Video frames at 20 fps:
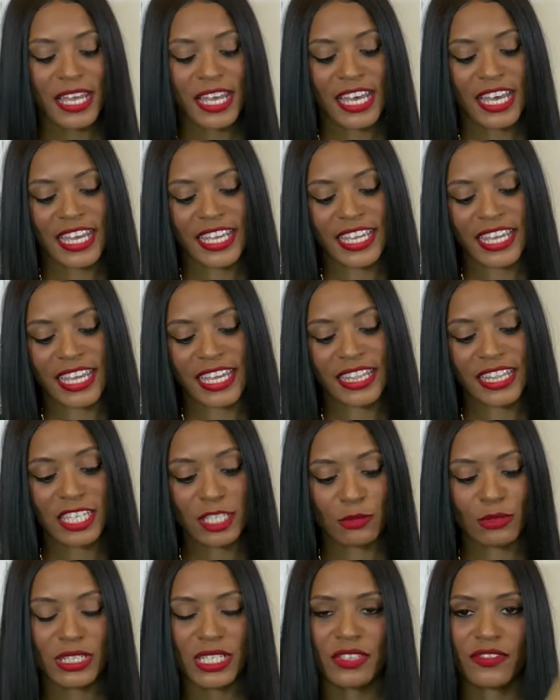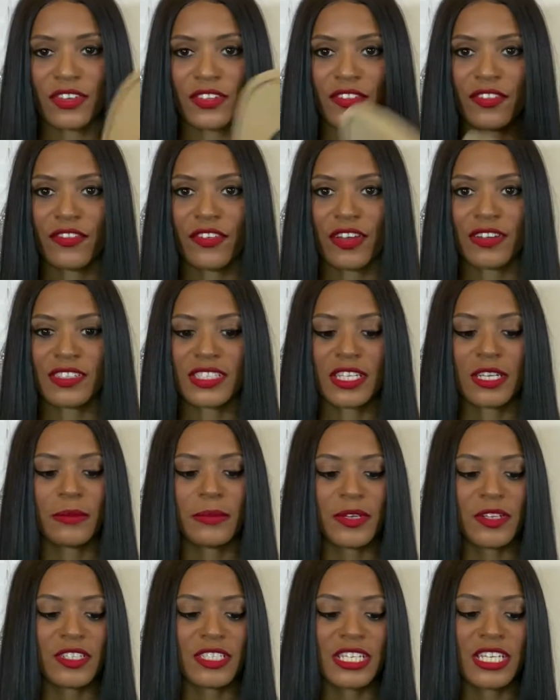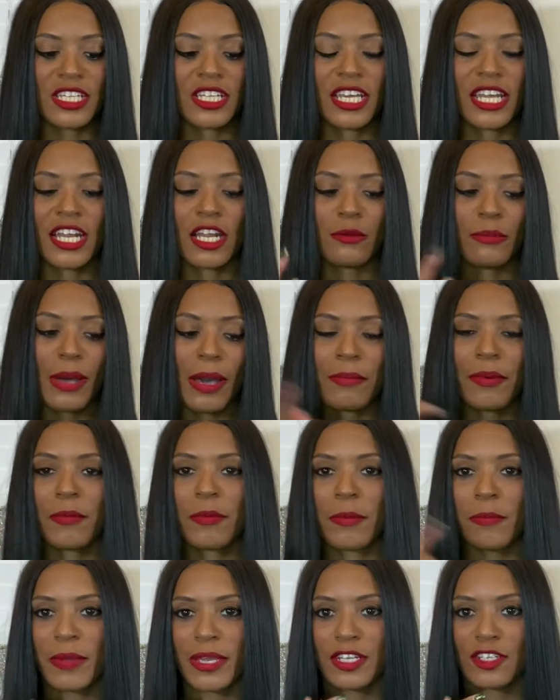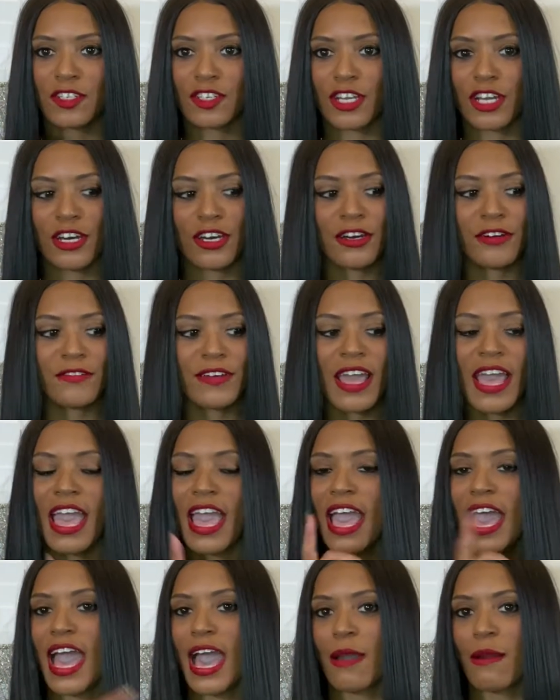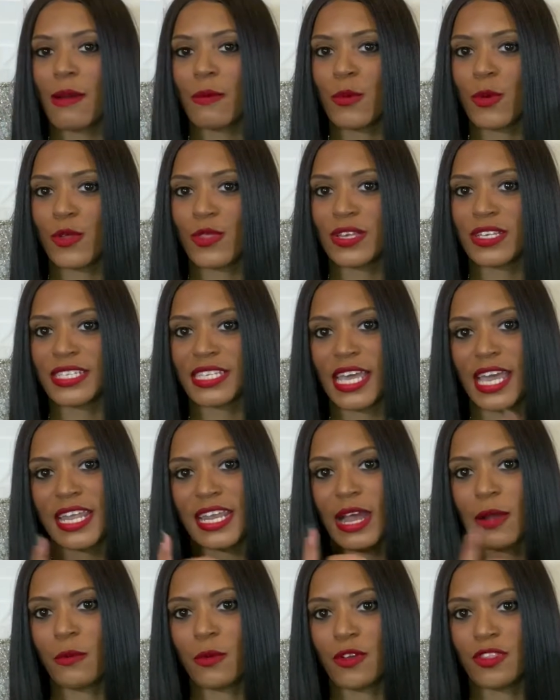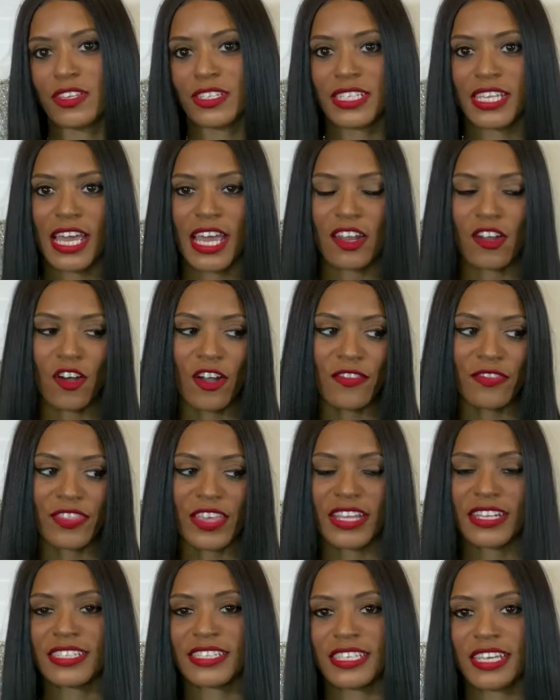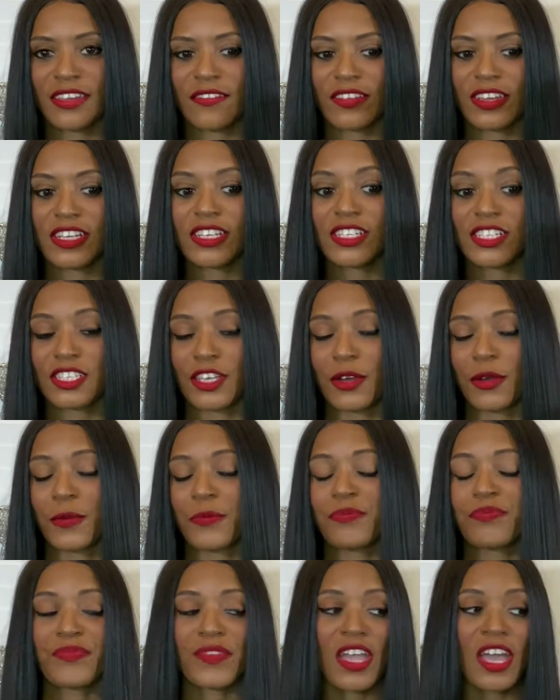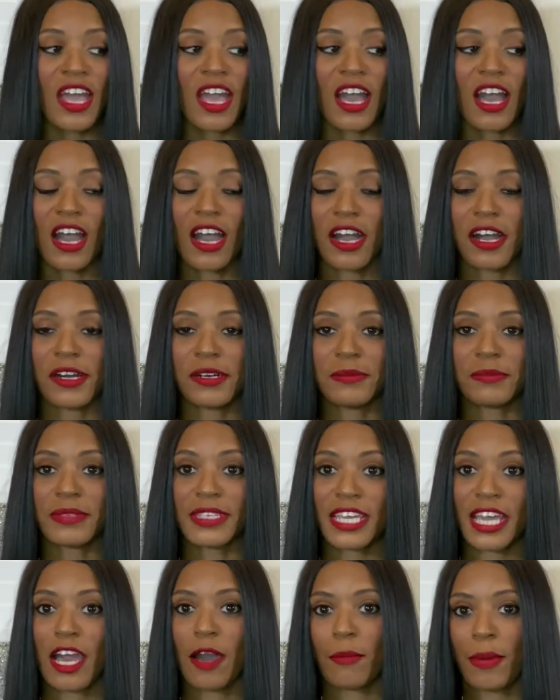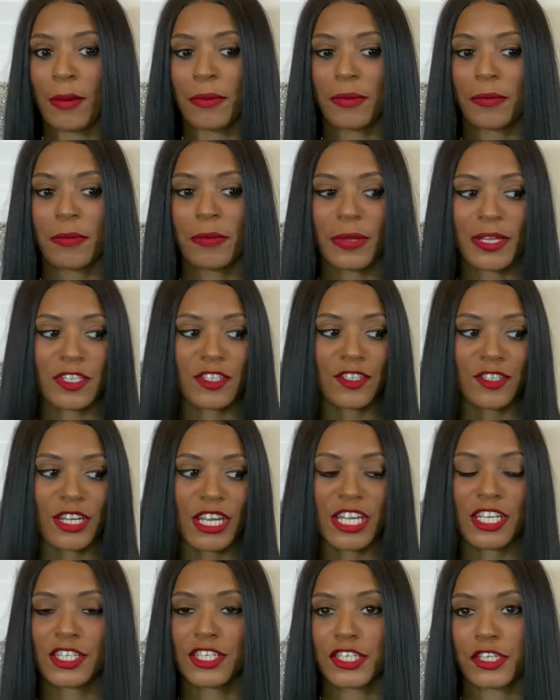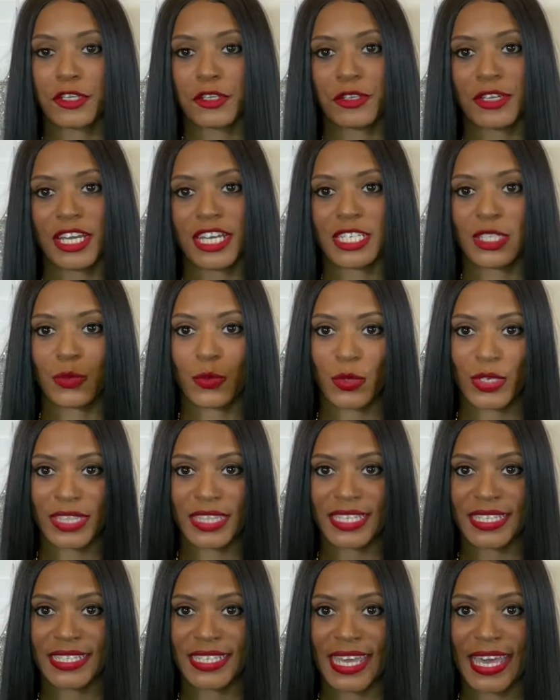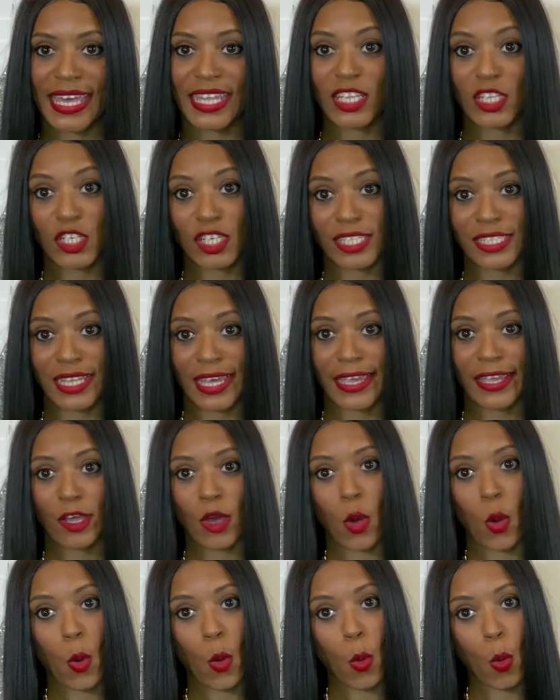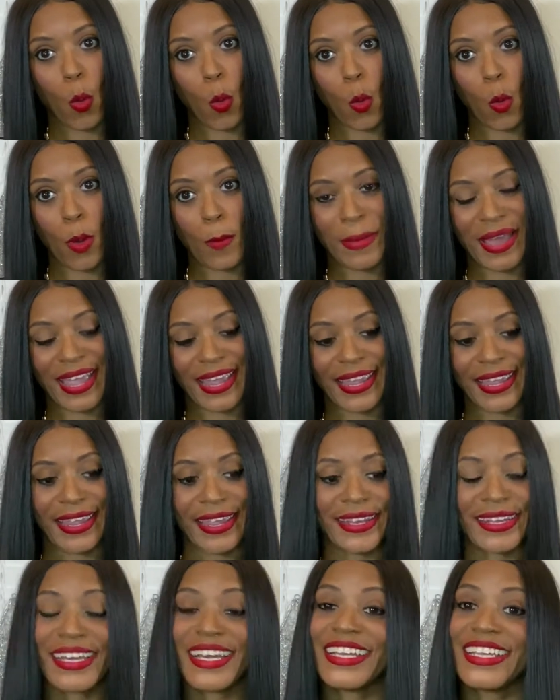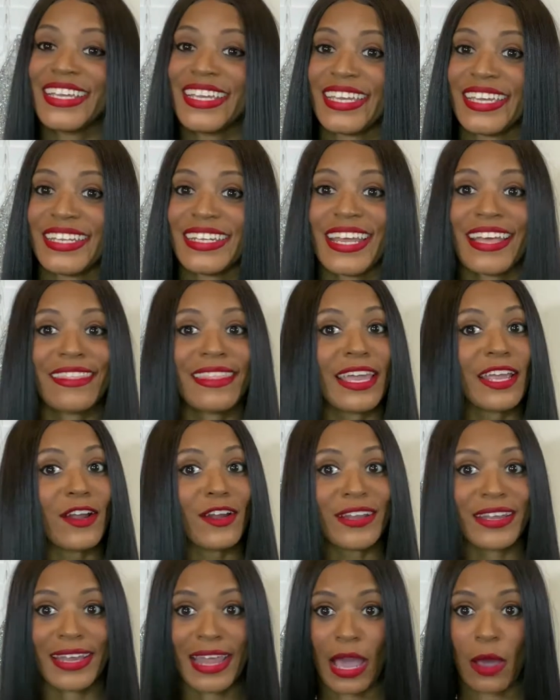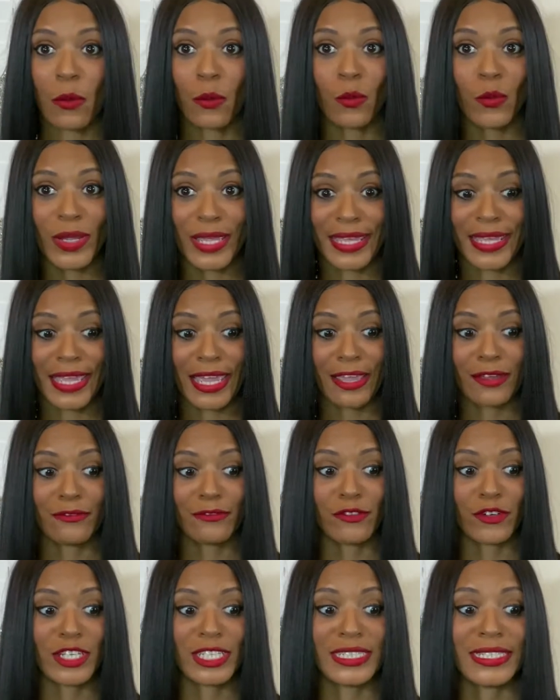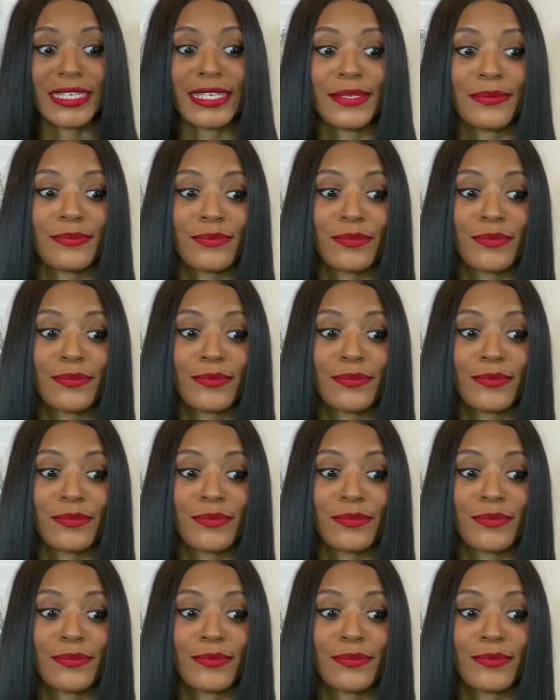Again, this one is 55 centimeters. And I'll pop up a picture of how I wore this hat. I wore this hat on Thanksgiving. So, um, yeah, I'll pop up a picture and show you guys what this hat looked like on my head. Again, they are not wig head friendly.